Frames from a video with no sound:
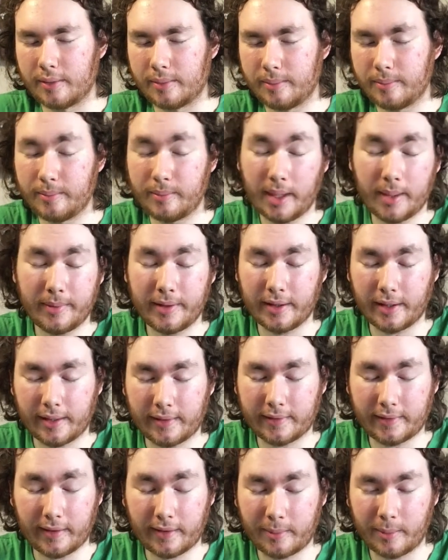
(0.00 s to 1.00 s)
Maybe
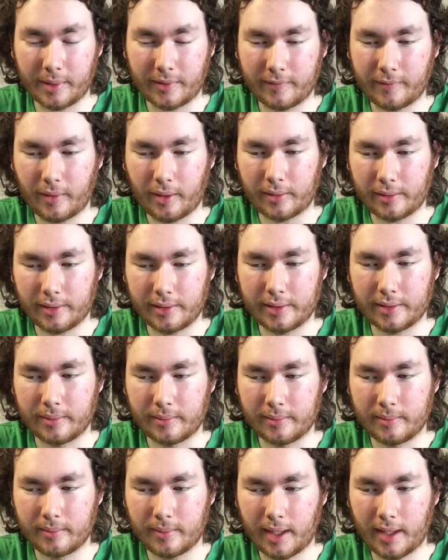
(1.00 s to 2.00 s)
like Seth
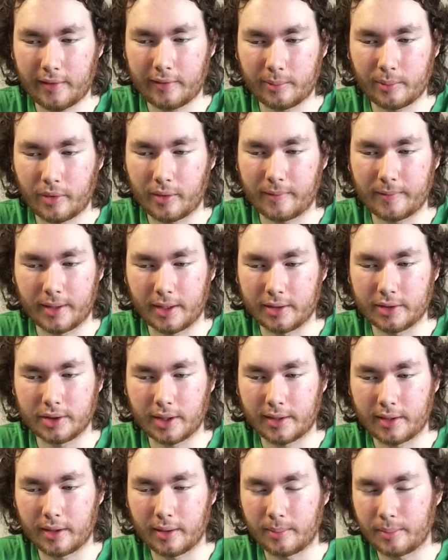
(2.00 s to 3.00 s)
MacFarlane has more of an
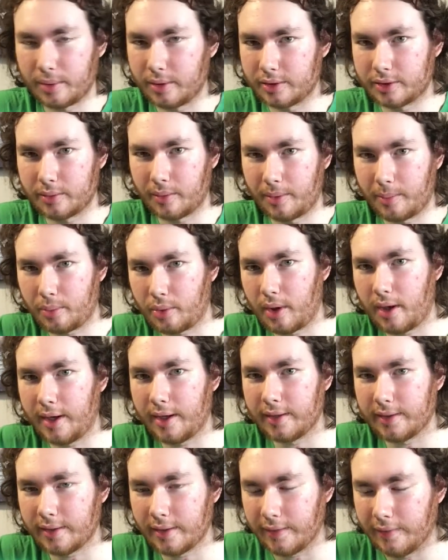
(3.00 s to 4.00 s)
agenda to push with
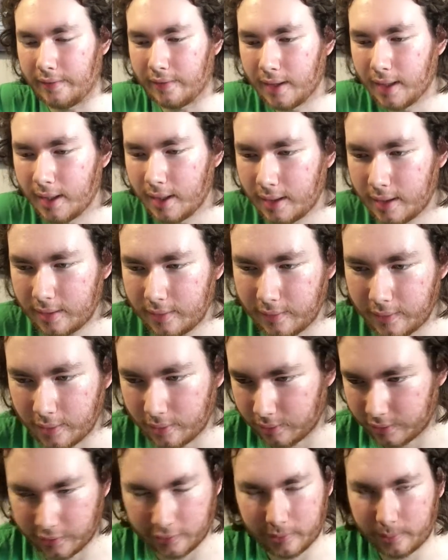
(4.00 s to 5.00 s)
Brian because
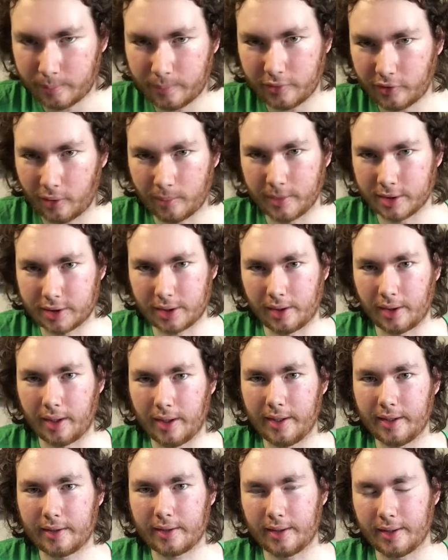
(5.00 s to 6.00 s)
they're just so much
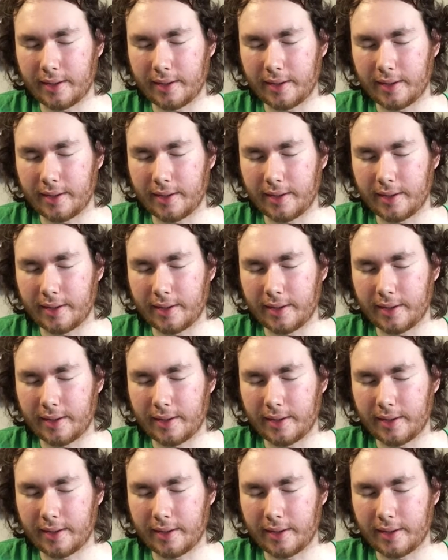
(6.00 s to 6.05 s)
alike.